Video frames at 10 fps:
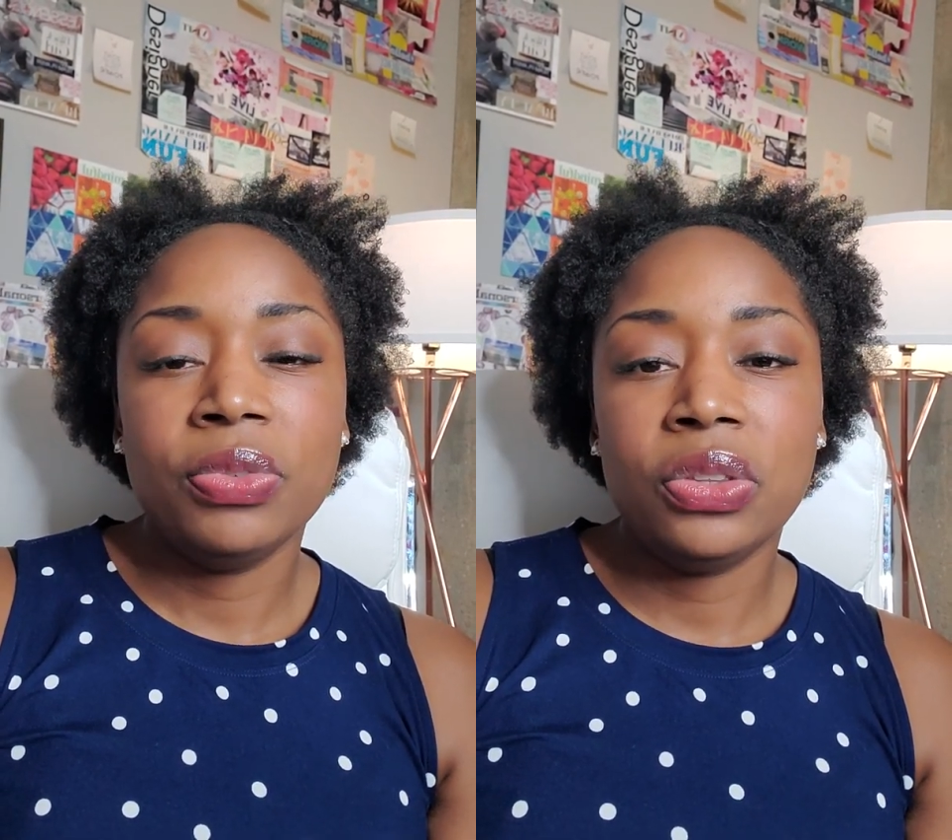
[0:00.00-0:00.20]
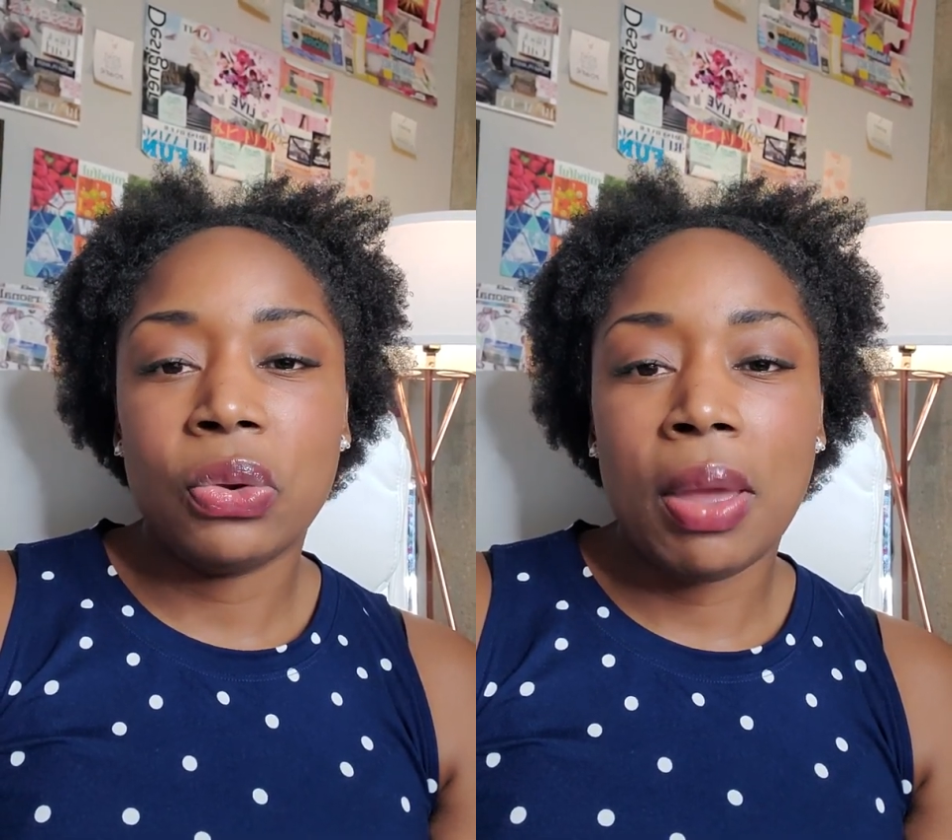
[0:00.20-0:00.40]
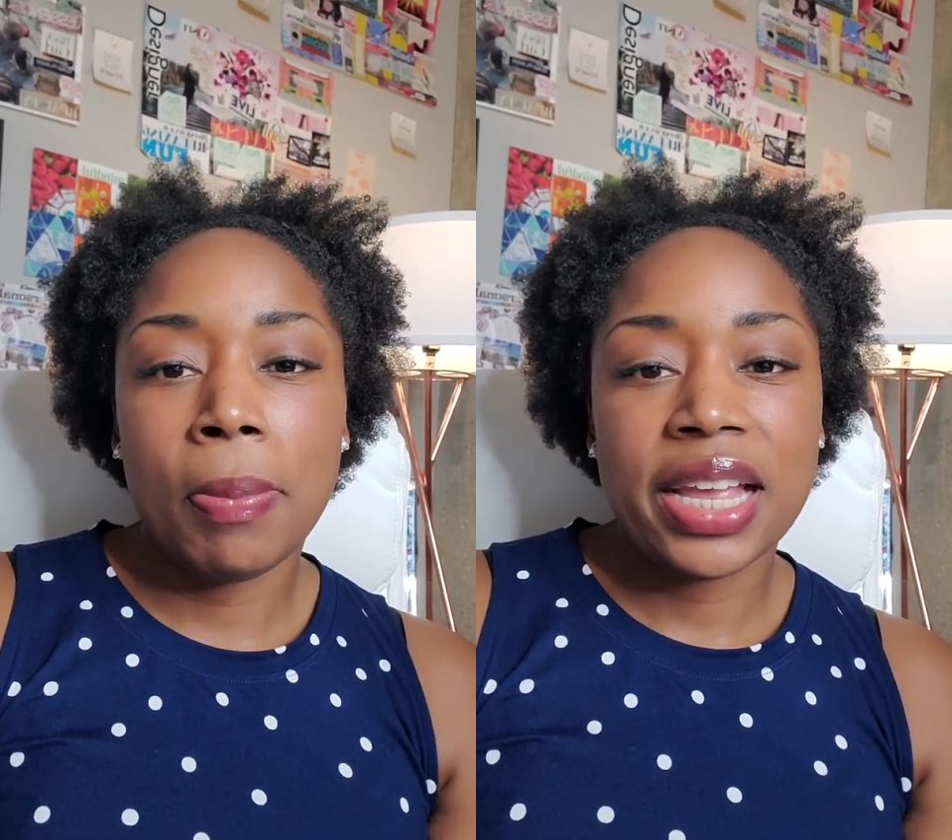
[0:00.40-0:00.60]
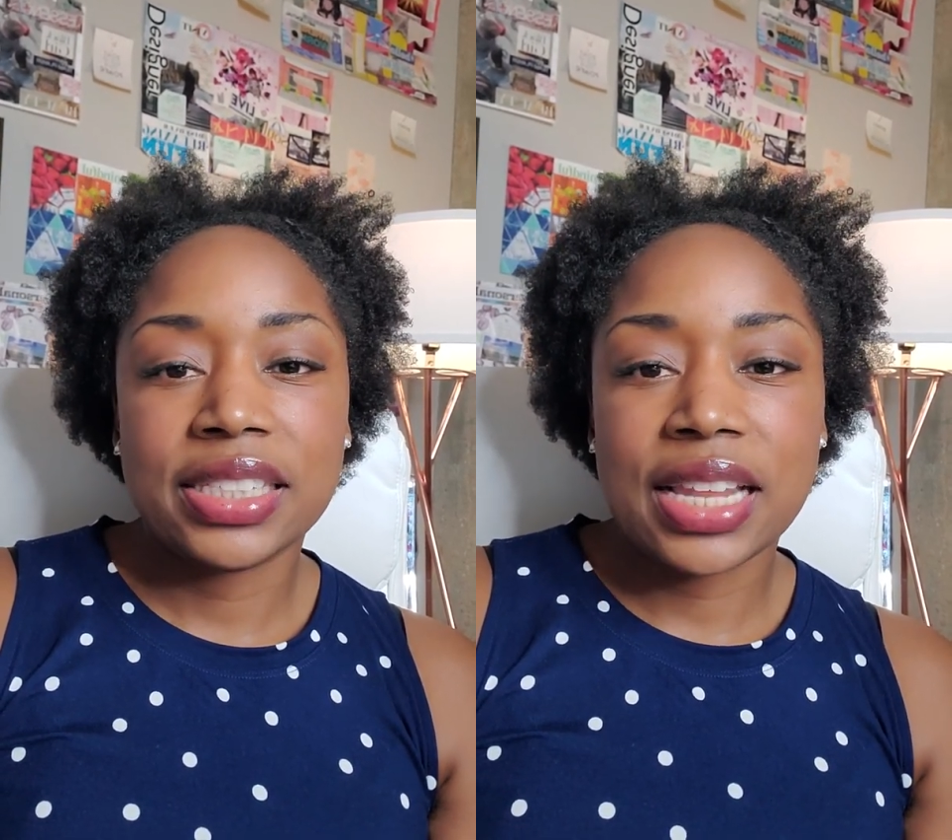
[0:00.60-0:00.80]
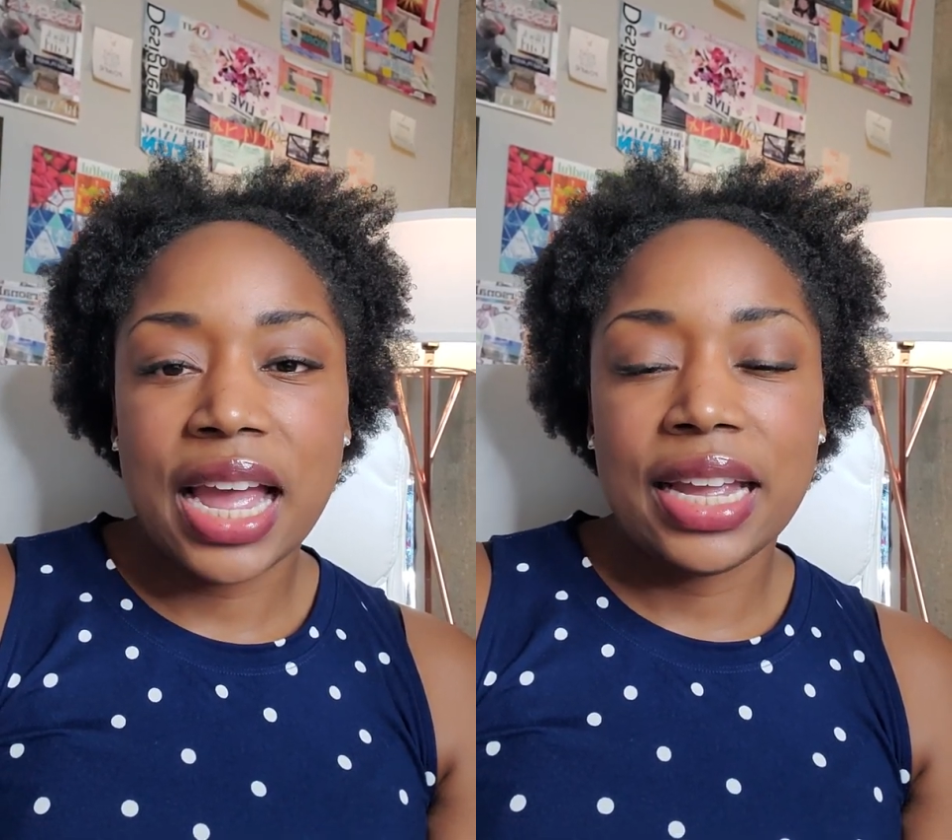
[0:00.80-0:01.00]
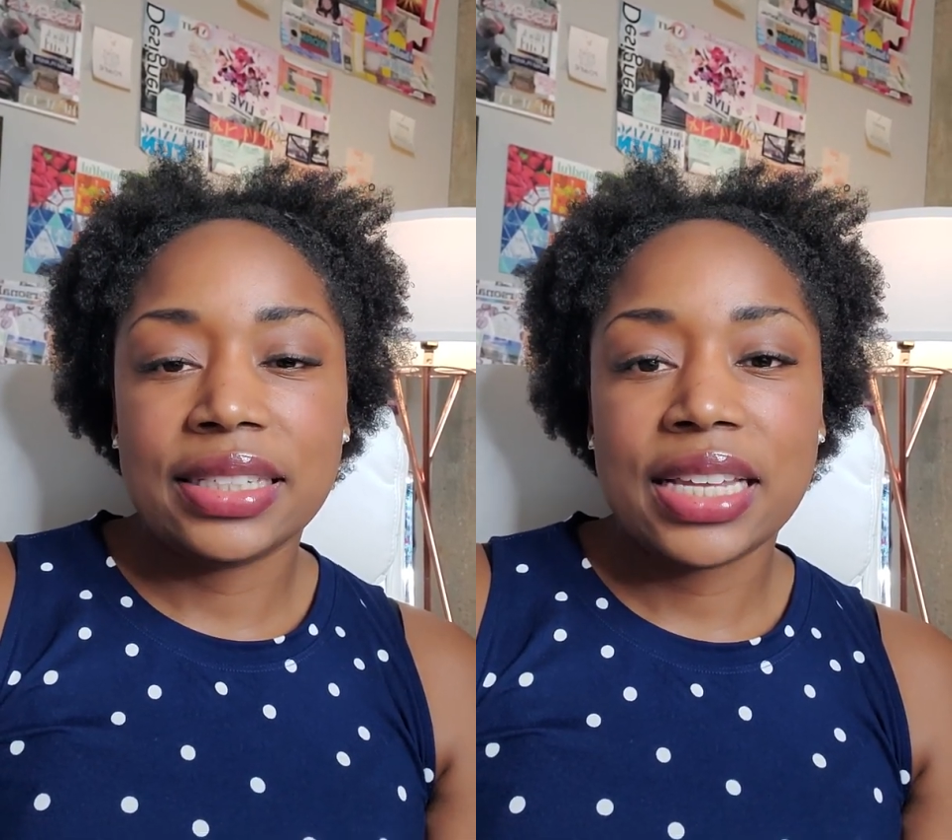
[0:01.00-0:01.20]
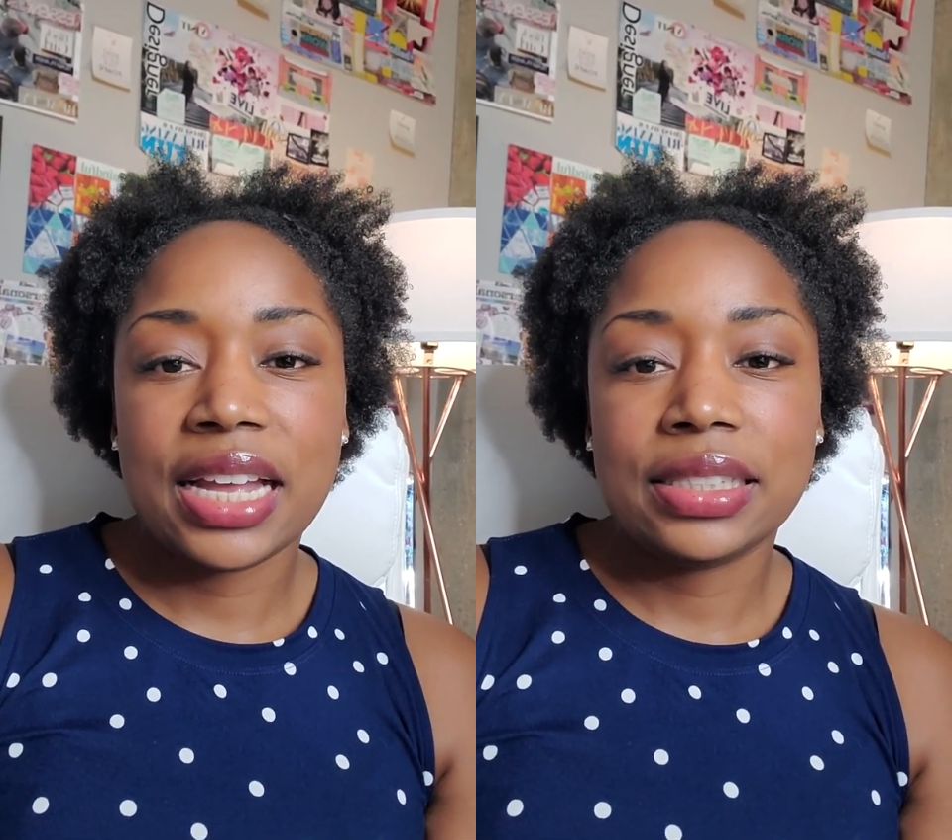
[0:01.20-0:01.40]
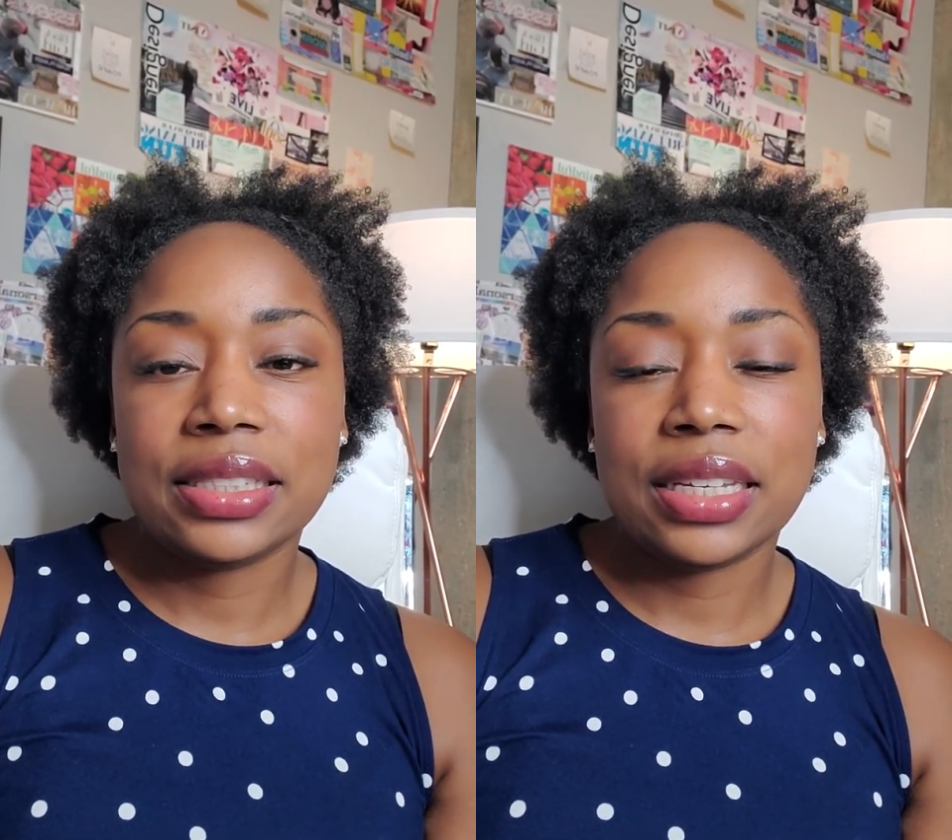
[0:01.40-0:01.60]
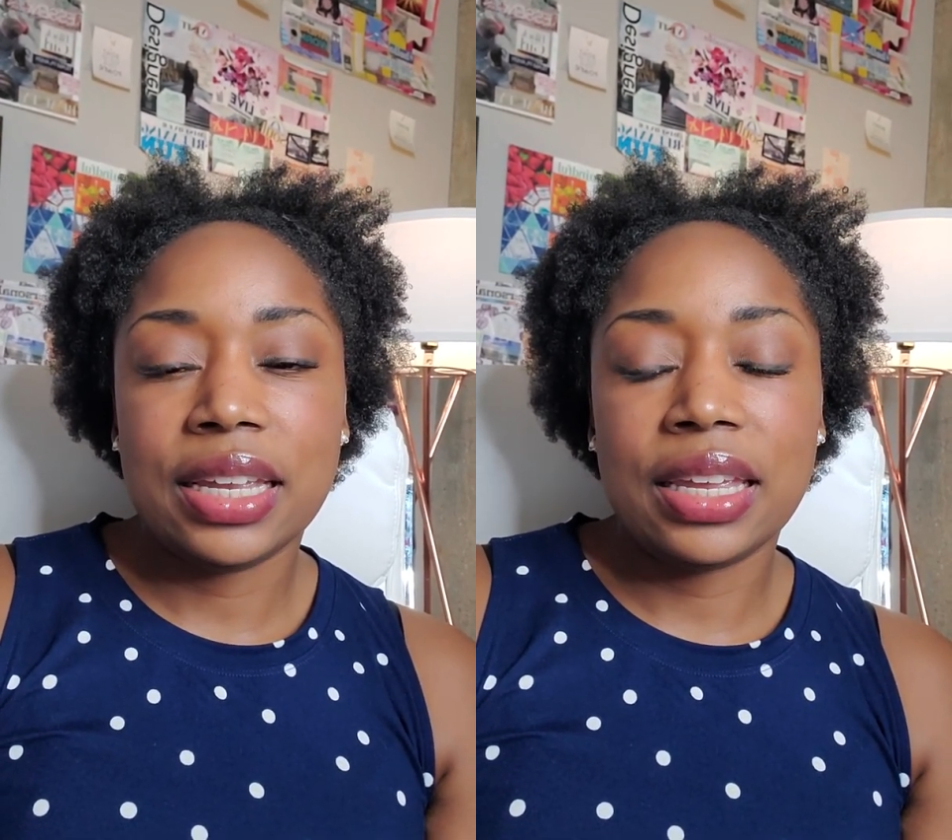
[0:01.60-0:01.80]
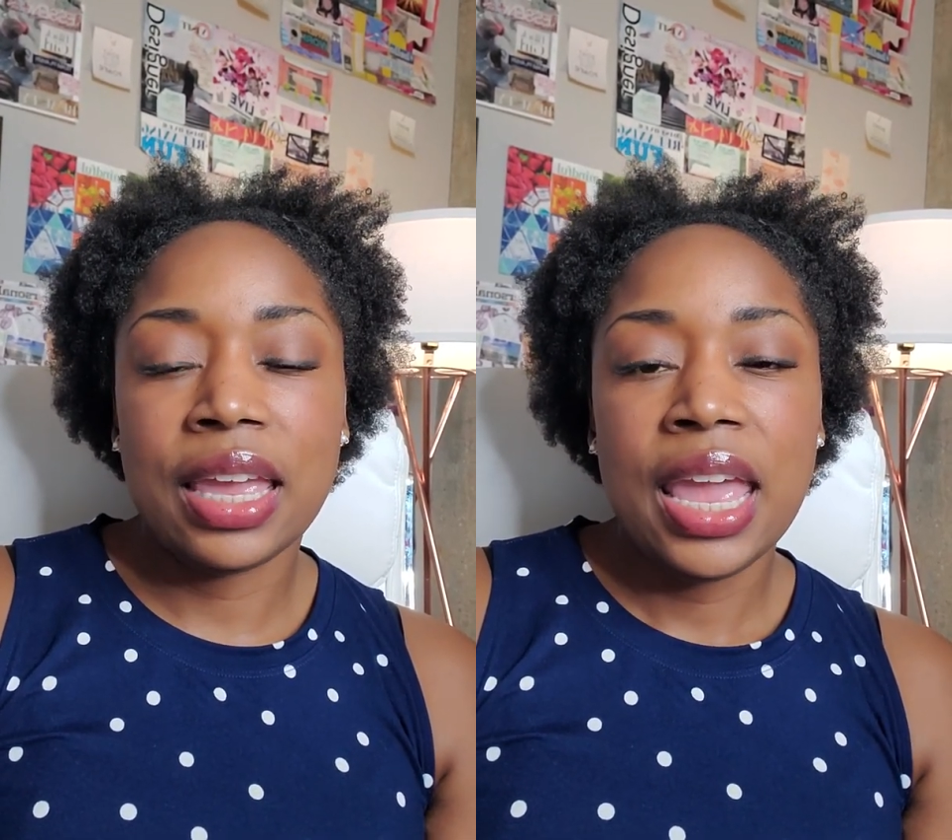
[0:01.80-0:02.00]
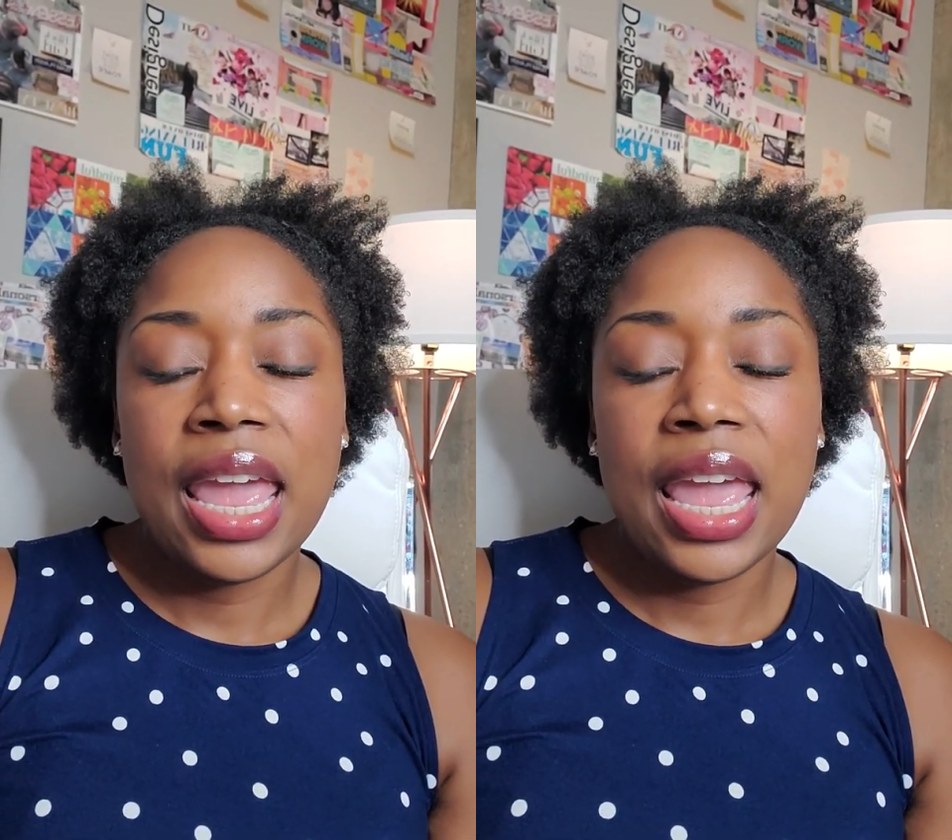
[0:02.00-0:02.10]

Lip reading: doing baseline testing,